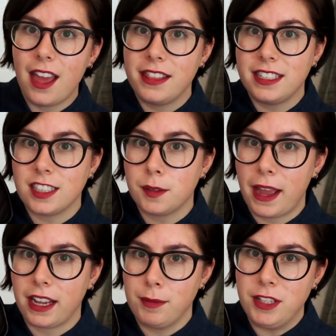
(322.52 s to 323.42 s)
this is the
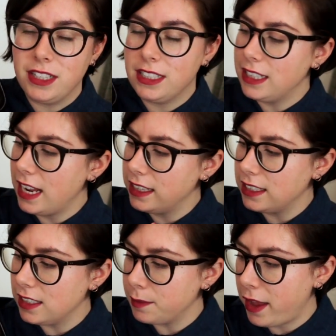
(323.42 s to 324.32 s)
bag I'm using today.
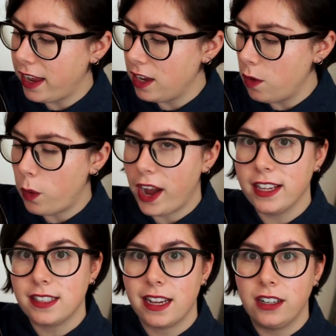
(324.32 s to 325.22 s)
This is my
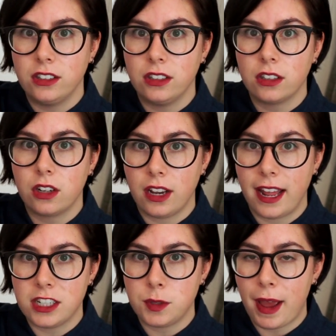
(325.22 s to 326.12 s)
YSL
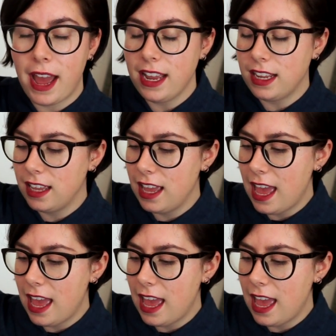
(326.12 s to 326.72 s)
college bag.